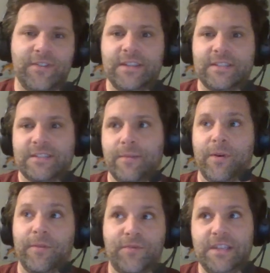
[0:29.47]
as some
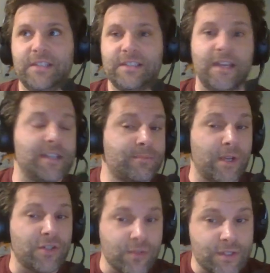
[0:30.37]
of the, say,
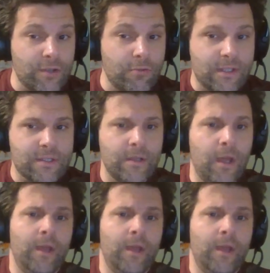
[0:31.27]
specialist units.